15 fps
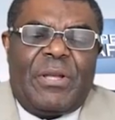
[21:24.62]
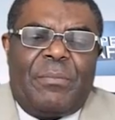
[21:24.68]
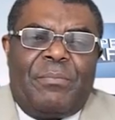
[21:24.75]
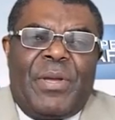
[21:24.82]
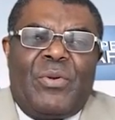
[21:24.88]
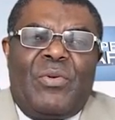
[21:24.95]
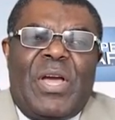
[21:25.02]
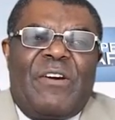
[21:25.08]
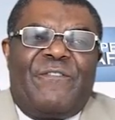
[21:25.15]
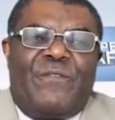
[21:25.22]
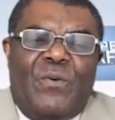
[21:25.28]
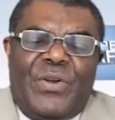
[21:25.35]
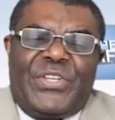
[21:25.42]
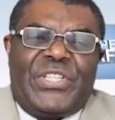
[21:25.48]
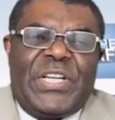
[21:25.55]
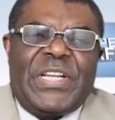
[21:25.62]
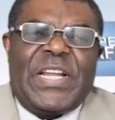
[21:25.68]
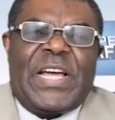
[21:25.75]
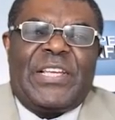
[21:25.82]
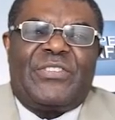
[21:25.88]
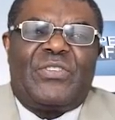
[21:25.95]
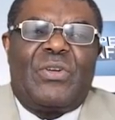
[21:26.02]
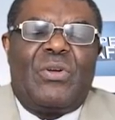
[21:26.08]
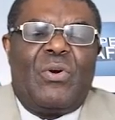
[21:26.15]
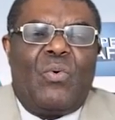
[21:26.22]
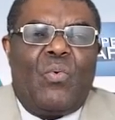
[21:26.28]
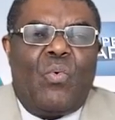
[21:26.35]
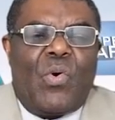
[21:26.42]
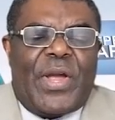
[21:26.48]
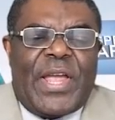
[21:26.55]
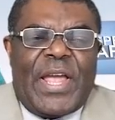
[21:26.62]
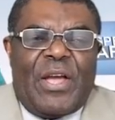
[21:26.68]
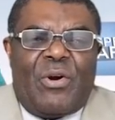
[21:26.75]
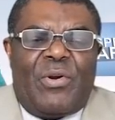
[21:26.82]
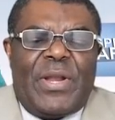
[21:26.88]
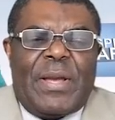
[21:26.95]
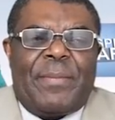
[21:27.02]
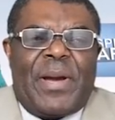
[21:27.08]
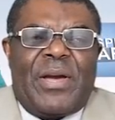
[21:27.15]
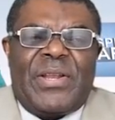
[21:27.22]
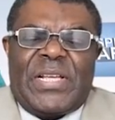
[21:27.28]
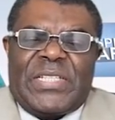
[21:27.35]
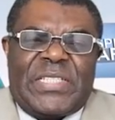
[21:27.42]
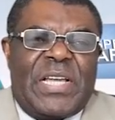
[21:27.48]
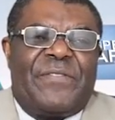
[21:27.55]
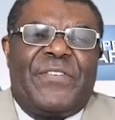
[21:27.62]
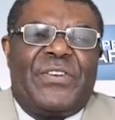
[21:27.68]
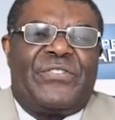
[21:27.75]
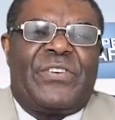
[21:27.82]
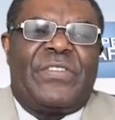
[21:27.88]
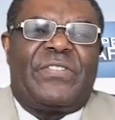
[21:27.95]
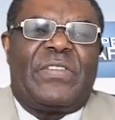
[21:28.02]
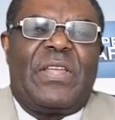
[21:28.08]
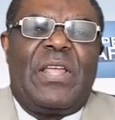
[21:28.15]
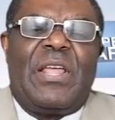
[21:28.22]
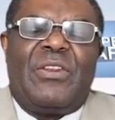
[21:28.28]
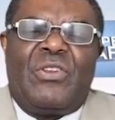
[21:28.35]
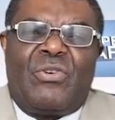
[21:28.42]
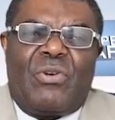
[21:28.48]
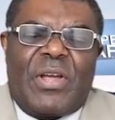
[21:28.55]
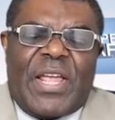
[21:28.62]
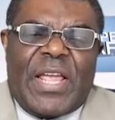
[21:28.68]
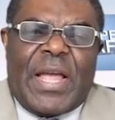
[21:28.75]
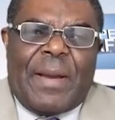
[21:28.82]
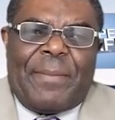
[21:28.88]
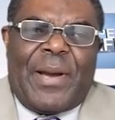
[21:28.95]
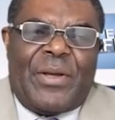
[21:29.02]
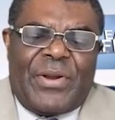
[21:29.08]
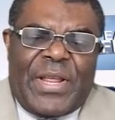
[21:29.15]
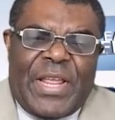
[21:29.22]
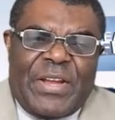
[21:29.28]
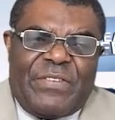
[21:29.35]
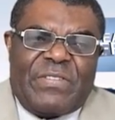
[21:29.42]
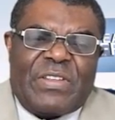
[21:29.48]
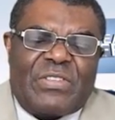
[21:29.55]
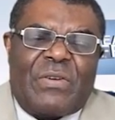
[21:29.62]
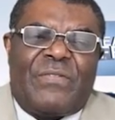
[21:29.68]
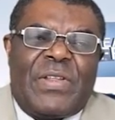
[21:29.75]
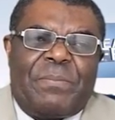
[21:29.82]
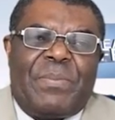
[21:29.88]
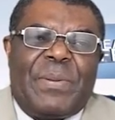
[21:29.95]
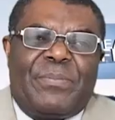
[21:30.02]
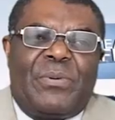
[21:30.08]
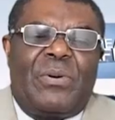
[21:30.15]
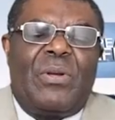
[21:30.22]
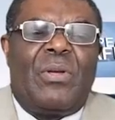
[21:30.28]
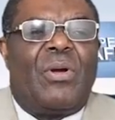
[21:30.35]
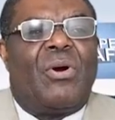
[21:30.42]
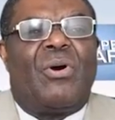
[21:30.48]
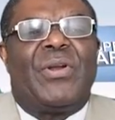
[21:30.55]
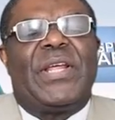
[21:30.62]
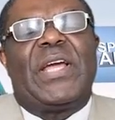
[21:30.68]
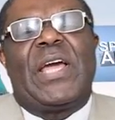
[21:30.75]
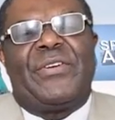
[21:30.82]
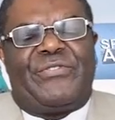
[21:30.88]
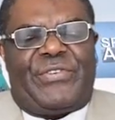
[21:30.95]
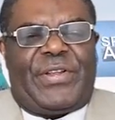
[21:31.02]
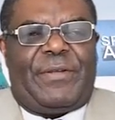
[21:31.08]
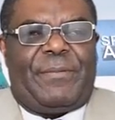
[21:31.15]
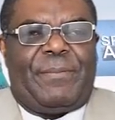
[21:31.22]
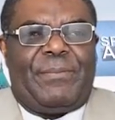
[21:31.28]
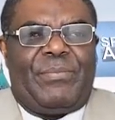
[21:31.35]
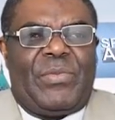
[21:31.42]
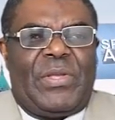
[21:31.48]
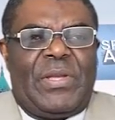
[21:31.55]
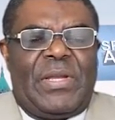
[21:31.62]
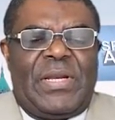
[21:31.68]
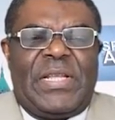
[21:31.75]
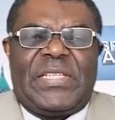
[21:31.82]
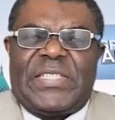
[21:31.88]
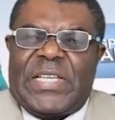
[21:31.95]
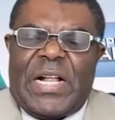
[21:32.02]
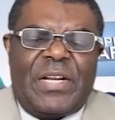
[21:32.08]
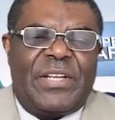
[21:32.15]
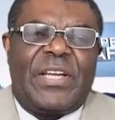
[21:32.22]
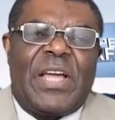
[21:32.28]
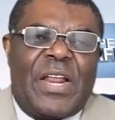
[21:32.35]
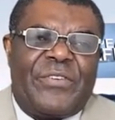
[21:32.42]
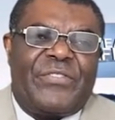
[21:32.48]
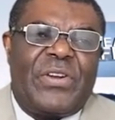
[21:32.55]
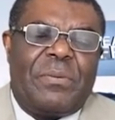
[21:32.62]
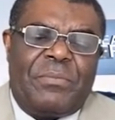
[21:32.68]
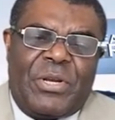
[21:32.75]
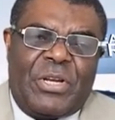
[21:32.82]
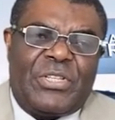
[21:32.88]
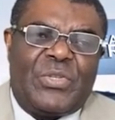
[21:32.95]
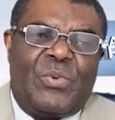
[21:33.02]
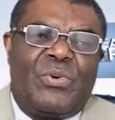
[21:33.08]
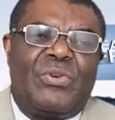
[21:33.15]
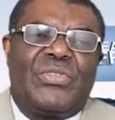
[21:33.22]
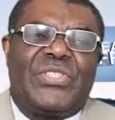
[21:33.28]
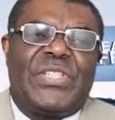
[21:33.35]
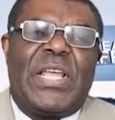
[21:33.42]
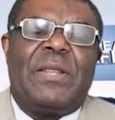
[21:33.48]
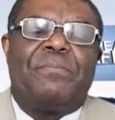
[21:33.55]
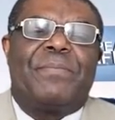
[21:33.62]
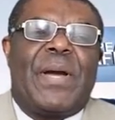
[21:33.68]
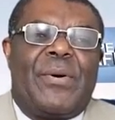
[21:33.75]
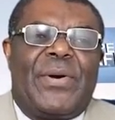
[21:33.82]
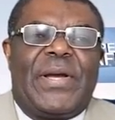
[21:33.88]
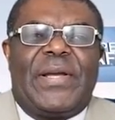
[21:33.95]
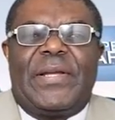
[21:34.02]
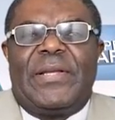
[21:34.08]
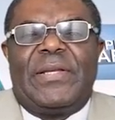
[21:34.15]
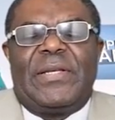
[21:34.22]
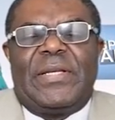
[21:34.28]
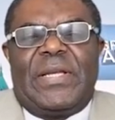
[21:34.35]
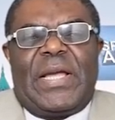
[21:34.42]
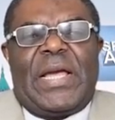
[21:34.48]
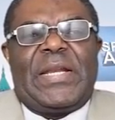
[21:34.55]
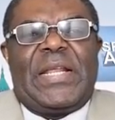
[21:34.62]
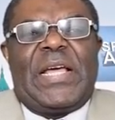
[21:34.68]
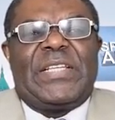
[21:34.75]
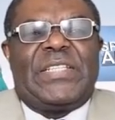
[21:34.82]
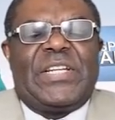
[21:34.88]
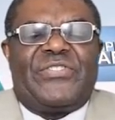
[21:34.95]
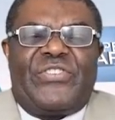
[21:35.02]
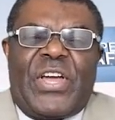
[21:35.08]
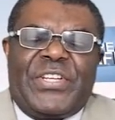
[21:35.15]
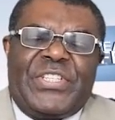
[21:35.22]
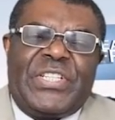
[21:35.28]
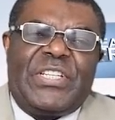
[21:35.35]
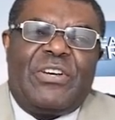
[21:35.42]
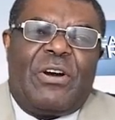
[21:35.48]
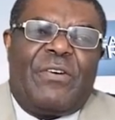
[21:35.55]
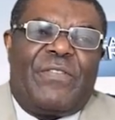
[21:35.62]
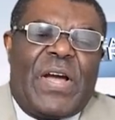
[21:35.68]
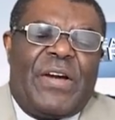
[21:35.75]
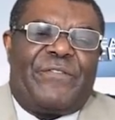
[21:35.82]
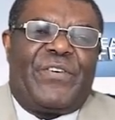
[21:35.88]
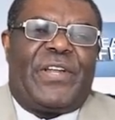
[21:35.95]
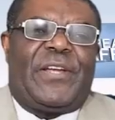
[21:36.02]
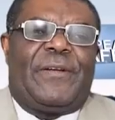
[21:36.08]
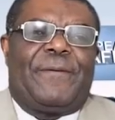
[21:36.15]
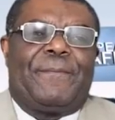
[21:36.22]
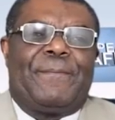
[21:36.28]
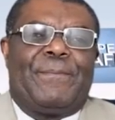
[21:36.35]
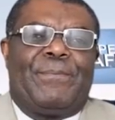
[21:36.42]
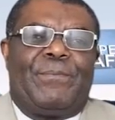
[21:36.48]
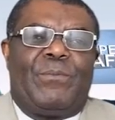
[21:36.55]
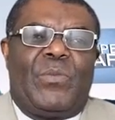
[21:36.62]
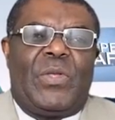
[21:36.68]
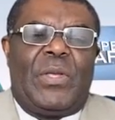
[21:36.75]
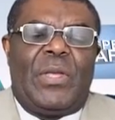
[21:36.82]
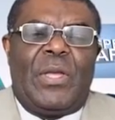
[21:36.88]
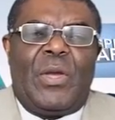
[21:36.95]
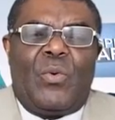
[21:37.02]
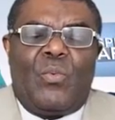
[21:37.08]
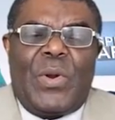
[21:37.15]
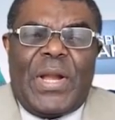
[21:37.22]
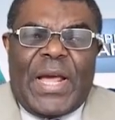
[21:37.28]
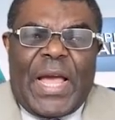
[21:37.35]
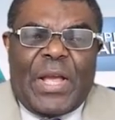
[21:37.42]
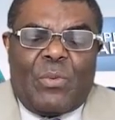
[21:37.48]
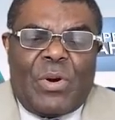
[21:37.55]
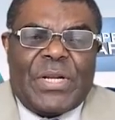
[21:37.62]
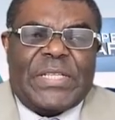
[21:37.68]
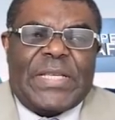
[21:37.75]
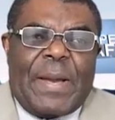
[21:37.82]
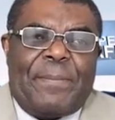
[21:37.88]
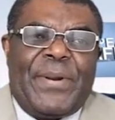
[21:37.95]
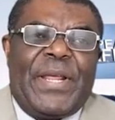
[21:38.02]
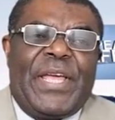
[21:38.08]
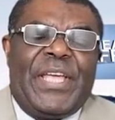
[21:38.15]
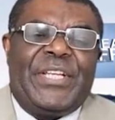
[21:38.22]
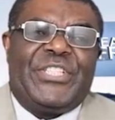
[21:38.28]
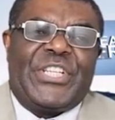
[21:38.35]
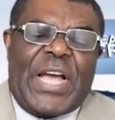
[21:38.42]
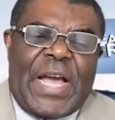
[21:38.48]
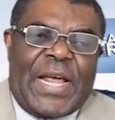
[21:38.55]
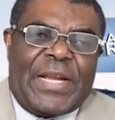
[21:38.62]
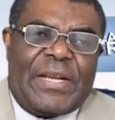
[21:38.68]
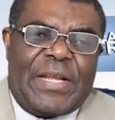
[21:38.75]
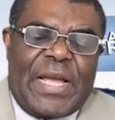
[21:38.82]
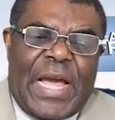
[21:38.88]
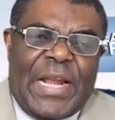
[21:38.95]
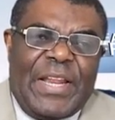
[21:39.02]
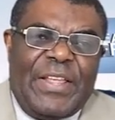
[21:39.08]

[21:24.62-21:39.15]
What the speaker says: but you have foolish leaders who care only about their self-interest. They don't care about the interests of the people or the country. They sell the country because they want to stay in power. And that's the tragedy of Africa. We like what is happening in Chad. At